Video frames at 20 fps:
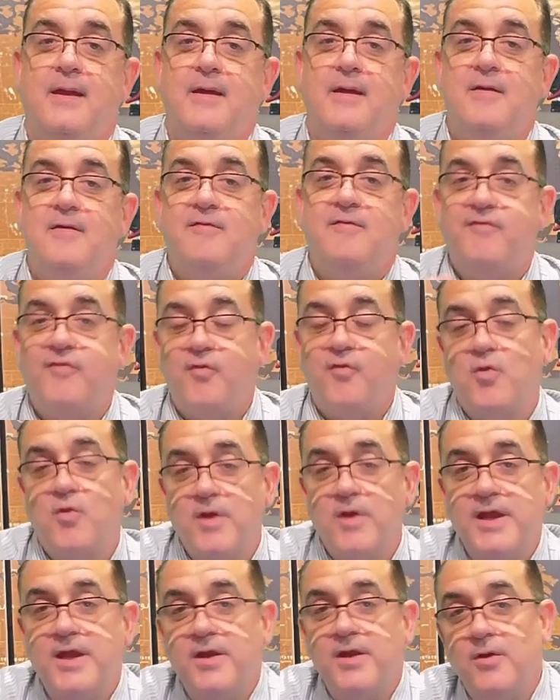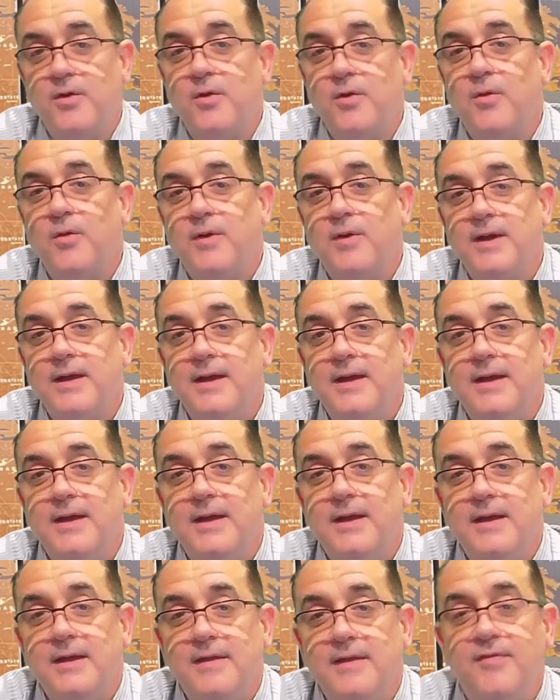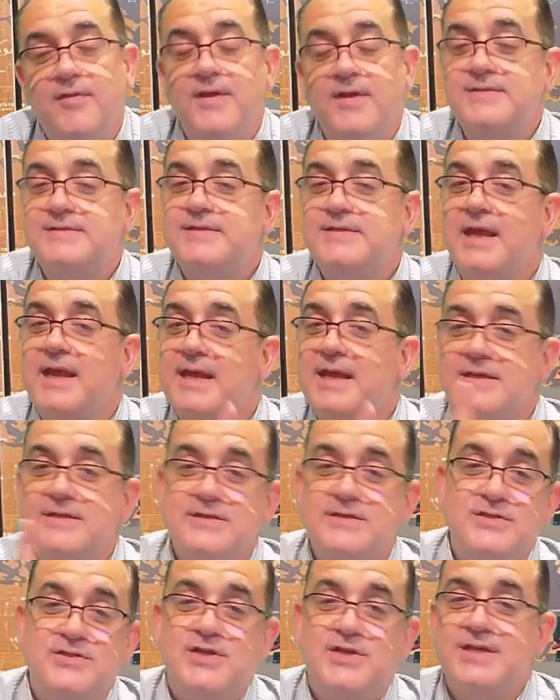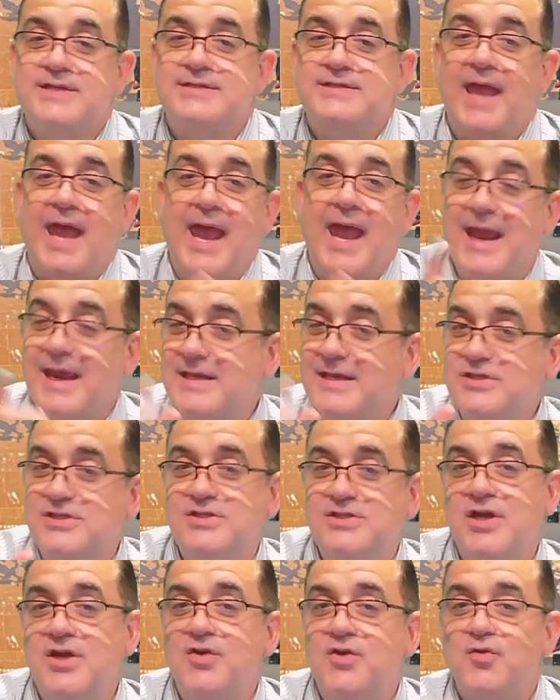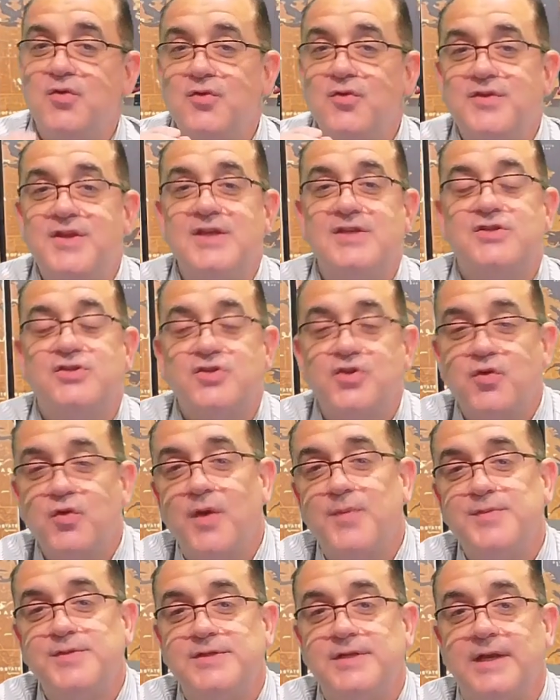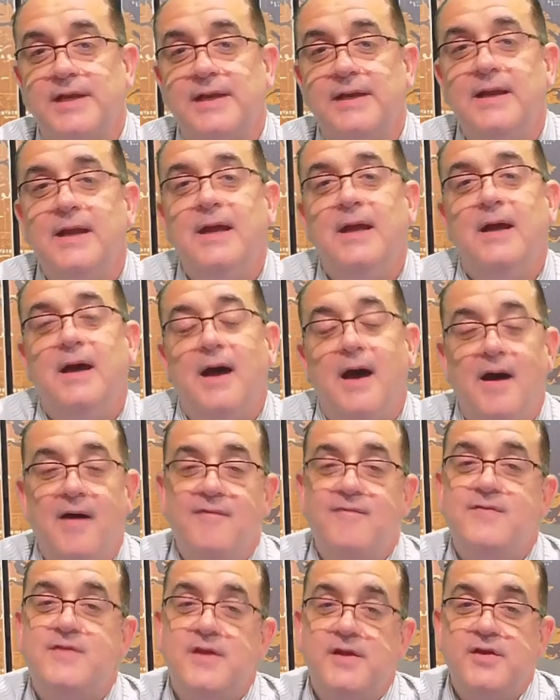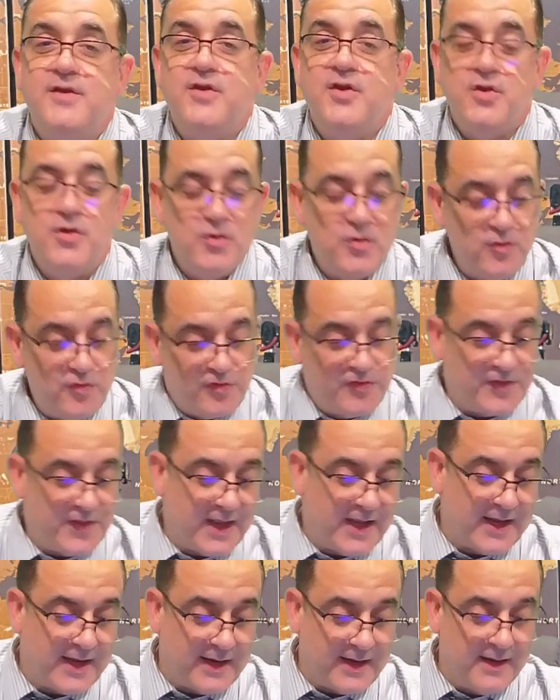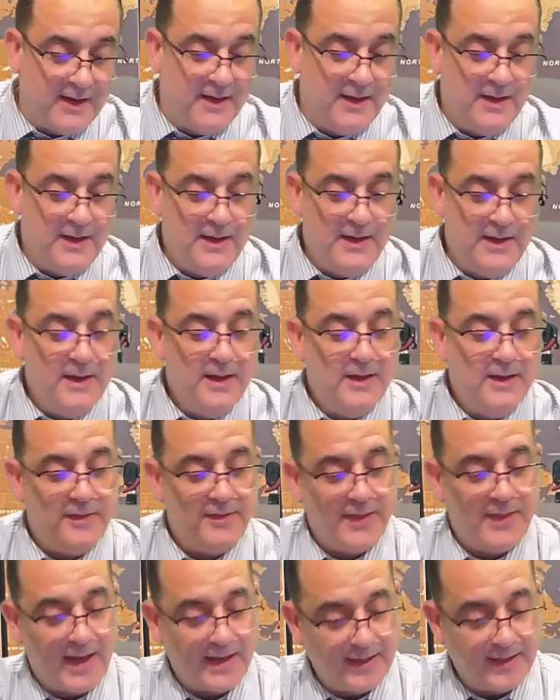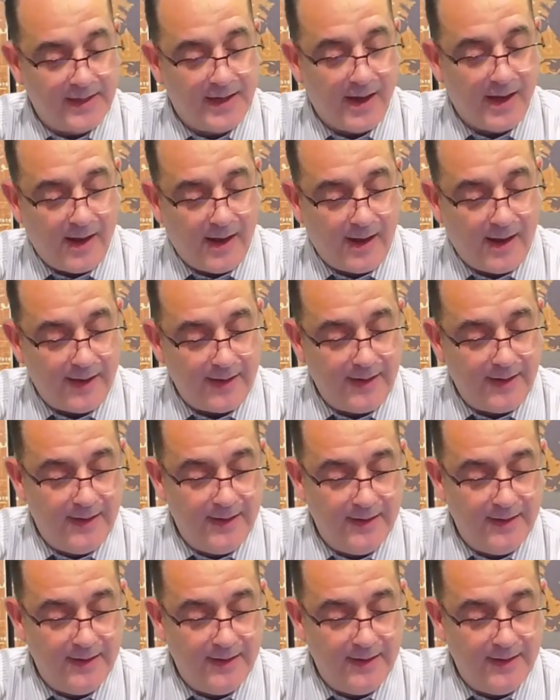for you. This is just a general description of the new thing that God